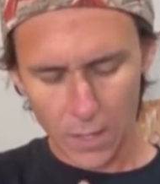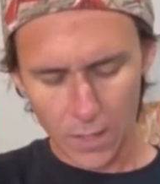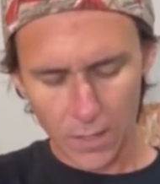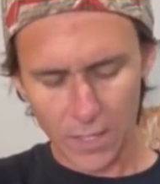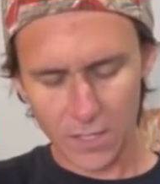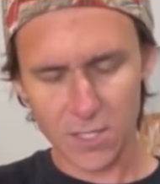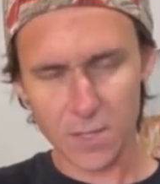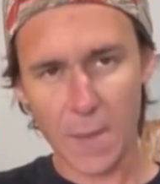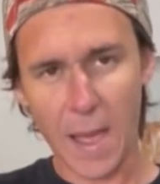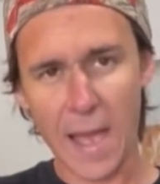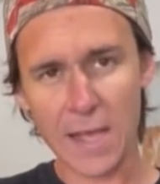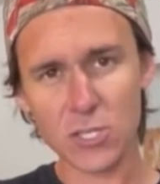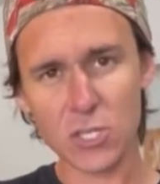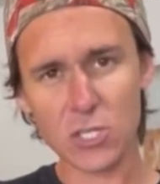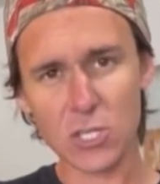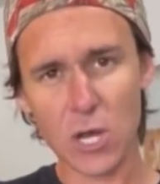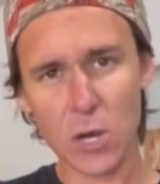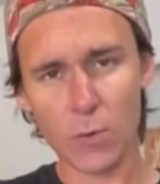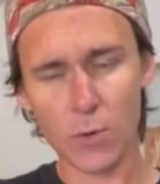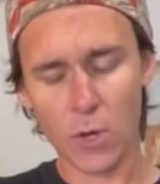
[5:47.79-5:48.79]
get some
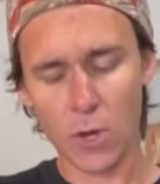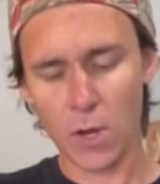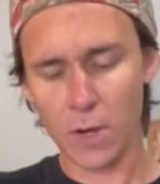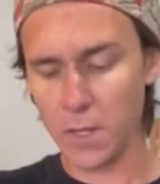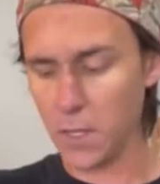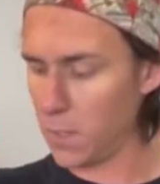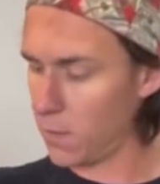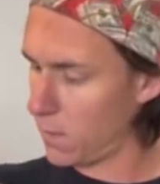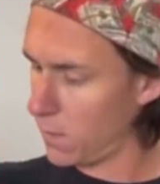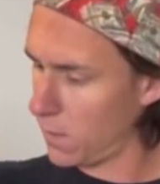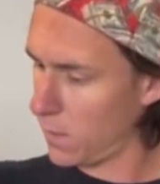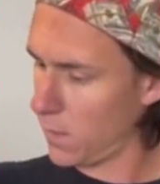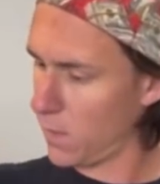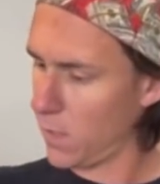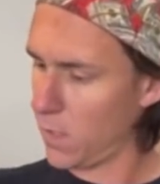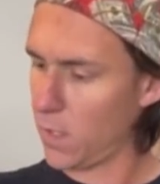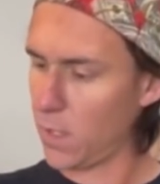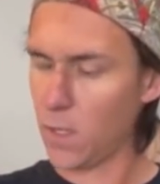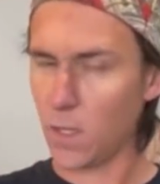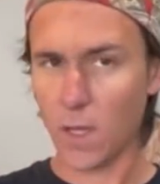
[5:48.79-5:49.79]
acetone on it,
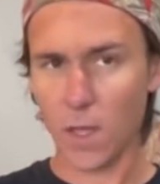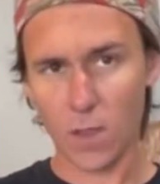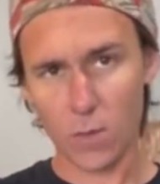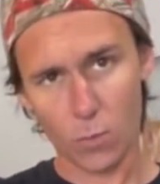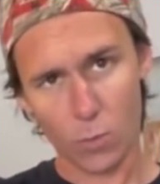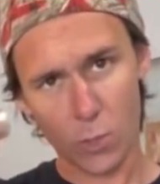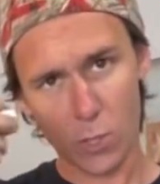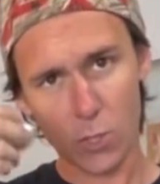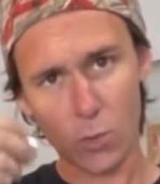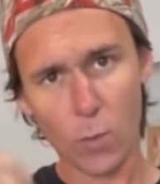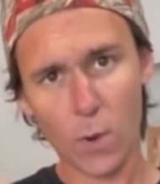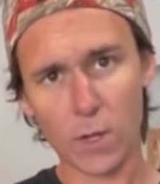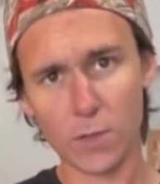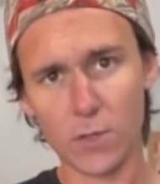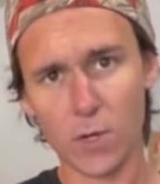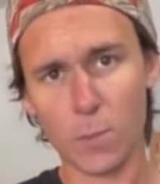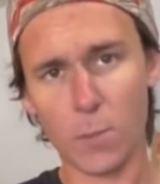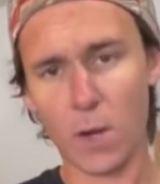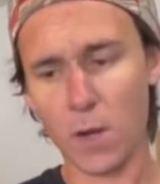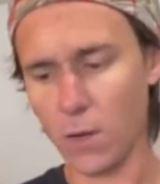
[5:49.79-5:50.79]
and then we're gonna weld
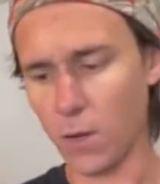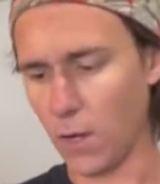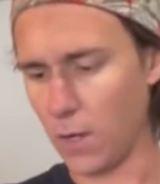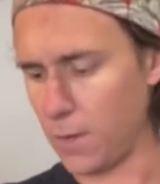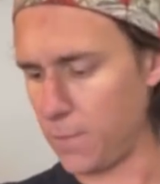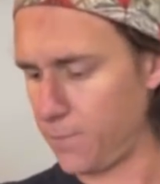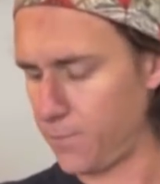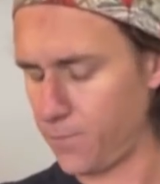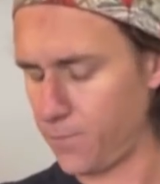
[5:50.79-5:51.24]
our bung on.